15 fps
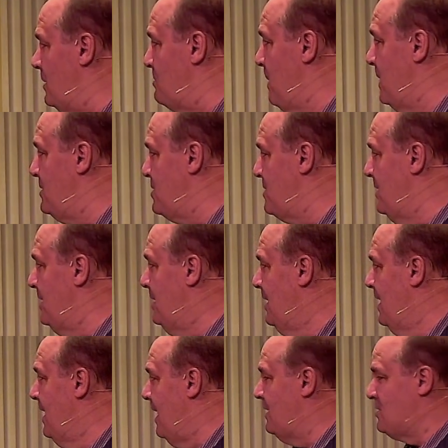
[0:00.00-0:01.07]
basically,
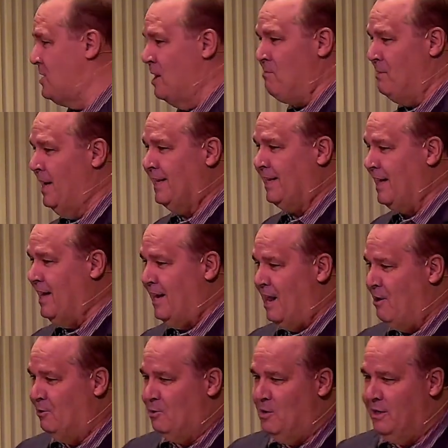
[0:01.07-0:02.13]
something like that. I don't
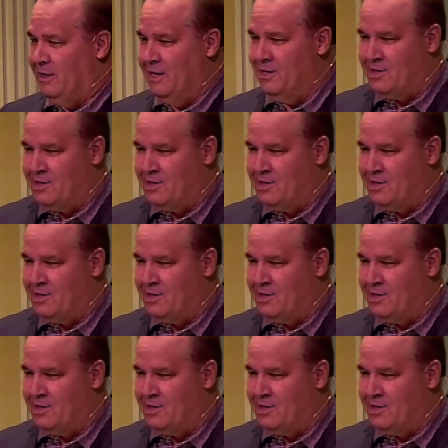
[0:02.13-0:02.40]
know what it is.